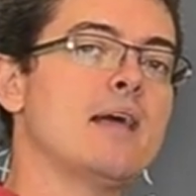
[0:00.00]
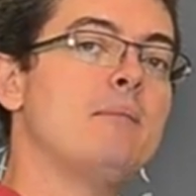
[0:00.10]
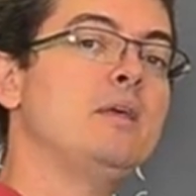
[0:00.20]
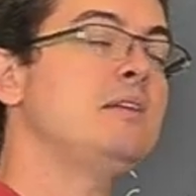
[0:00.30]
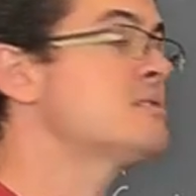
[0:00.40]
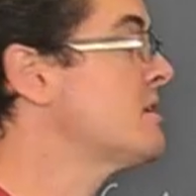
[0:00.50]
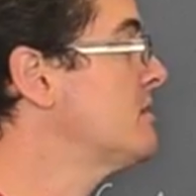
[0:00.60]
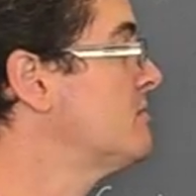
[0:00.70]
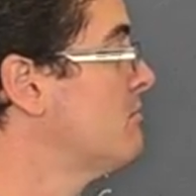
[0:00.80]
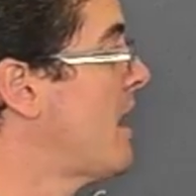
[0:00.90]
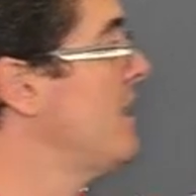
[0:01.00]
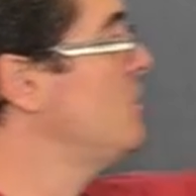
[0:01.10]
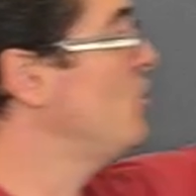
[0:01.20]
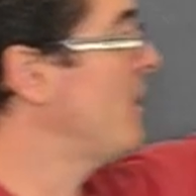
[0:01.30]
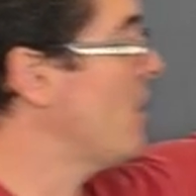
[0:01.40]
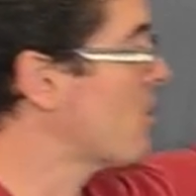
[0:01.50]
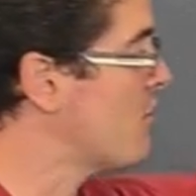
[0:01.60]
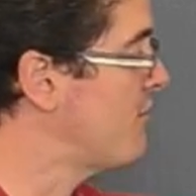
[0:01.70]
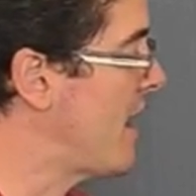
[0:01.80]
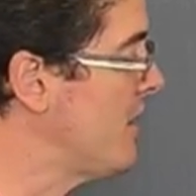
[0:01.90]
That means that my
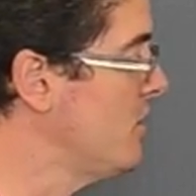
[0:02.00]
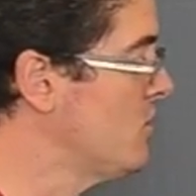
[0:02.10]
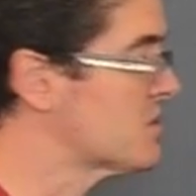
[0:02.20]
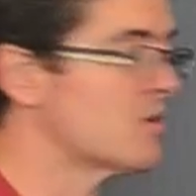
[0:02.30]
numerical values